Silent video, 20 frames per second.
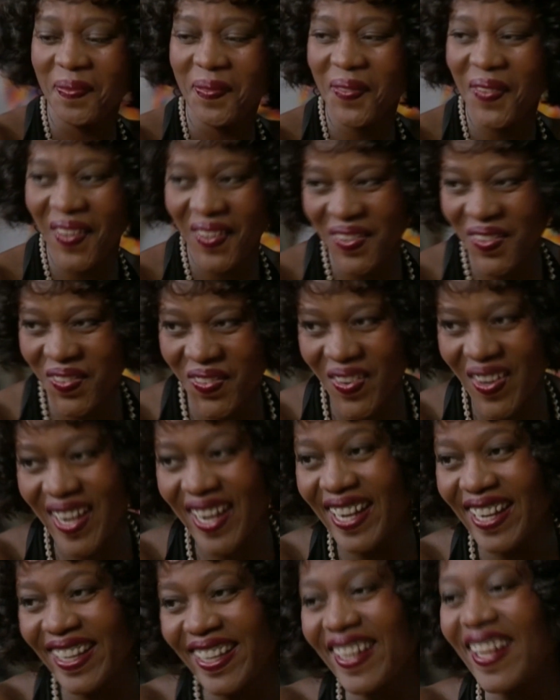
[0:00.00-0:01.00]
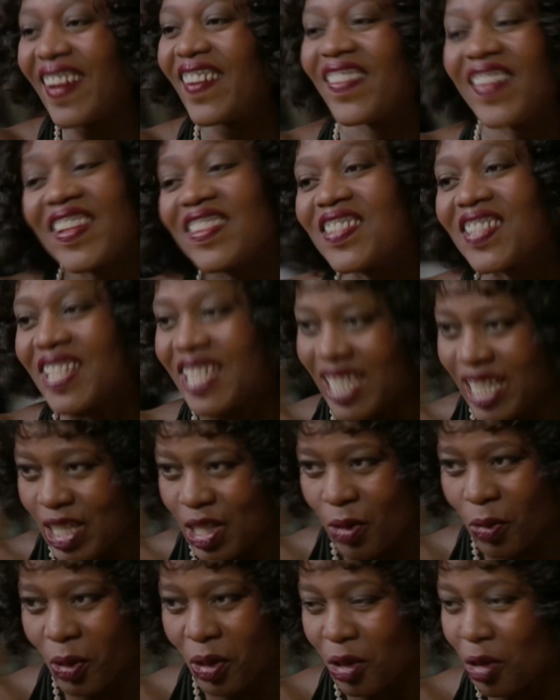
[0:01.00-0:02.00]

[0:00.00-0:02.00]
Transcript: that's right. Now, that's an easy one.